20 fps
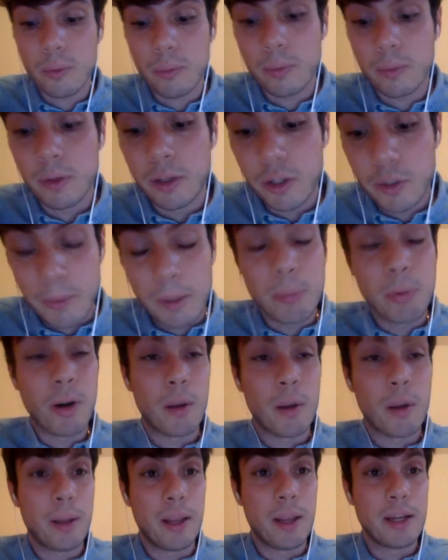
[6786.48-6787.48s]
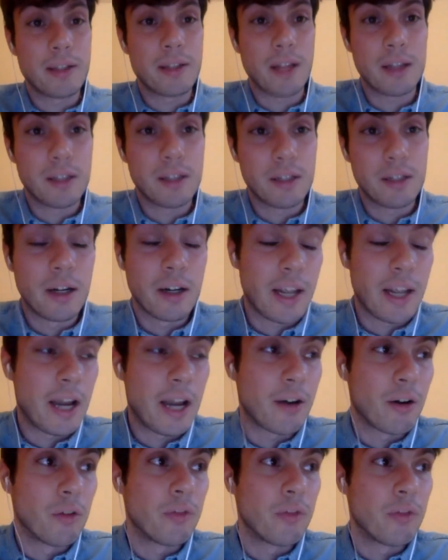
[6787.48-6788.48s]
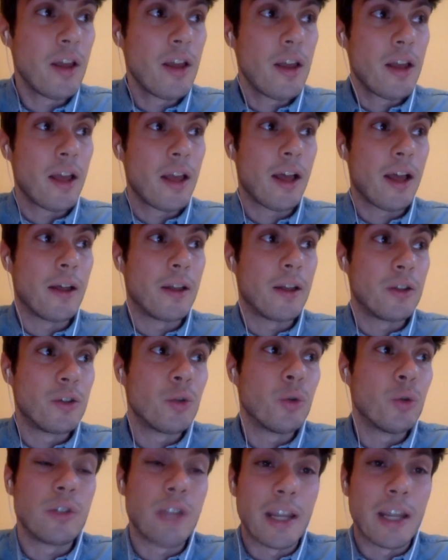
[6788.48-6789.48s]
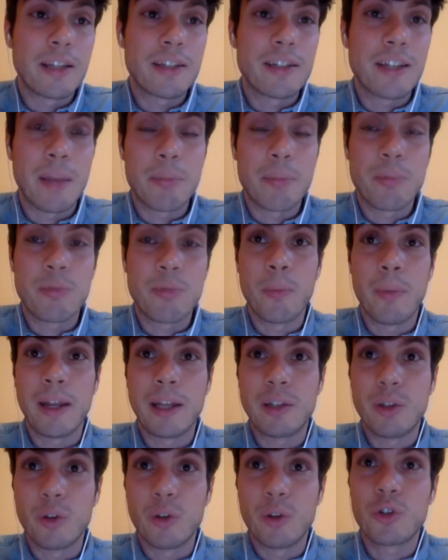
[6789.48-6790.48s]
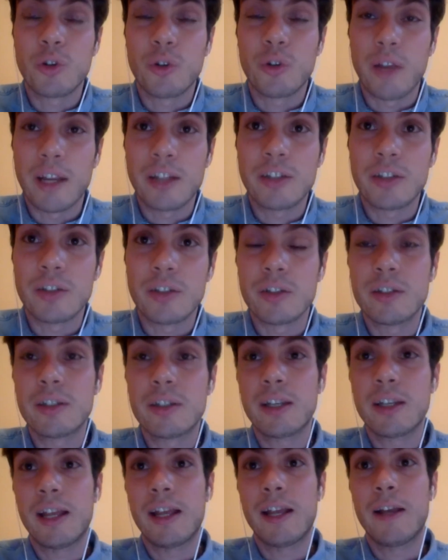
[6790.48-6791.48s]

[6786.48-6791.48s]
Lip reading: these people are placed under their care of do take steps to make those connections